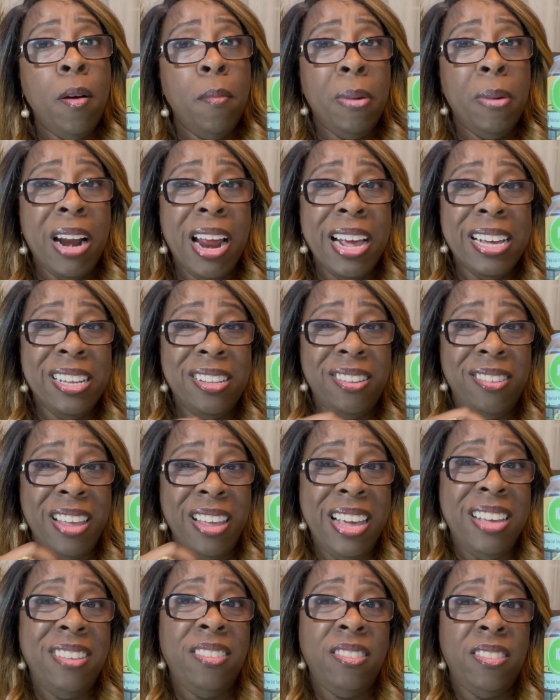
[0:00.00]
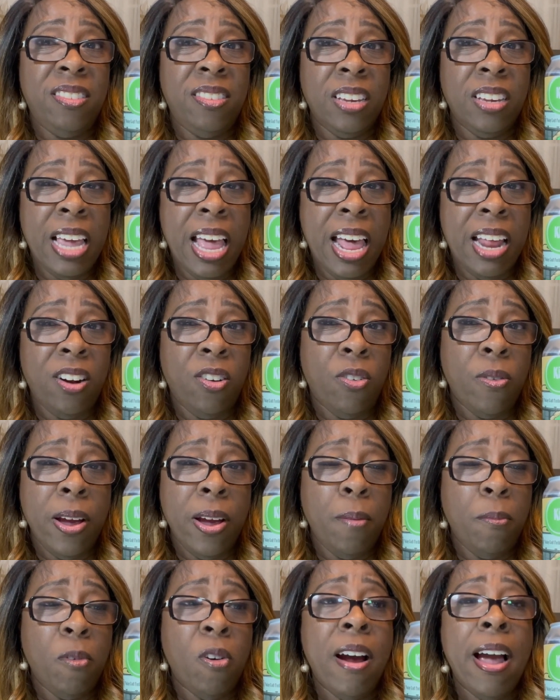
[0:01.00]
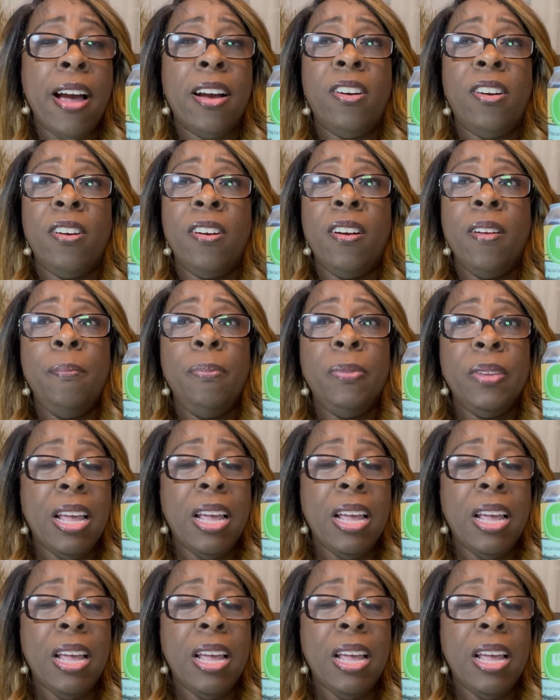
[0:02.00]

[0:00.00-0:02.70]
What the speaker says: But I can taste the kind of graham cracker.